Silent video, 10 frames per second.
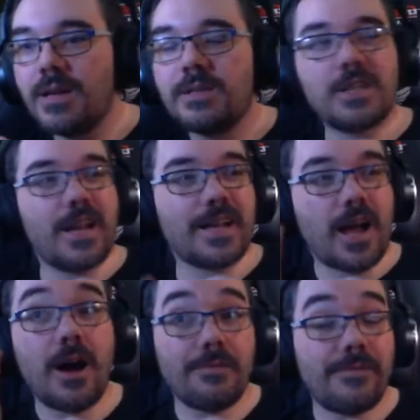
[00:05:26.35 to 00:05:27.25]
So like
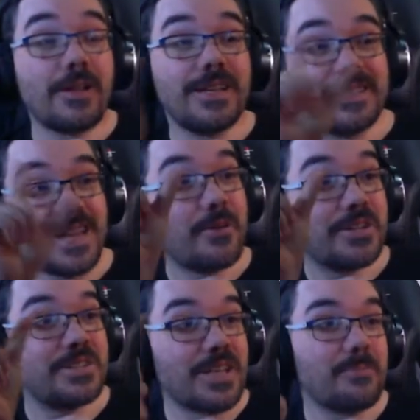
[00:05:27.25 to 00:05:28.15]
heartfelt is now
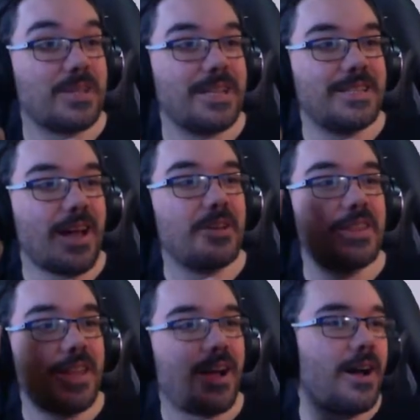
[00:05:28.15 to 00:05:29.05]
conceptually done in
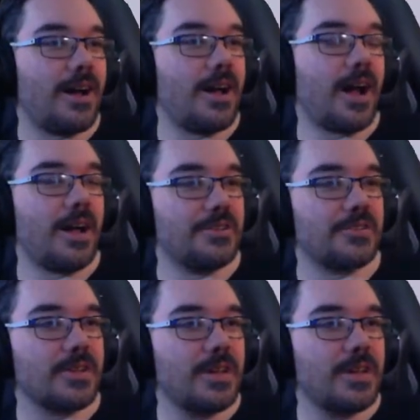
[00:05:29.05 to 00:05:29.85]
the HUD.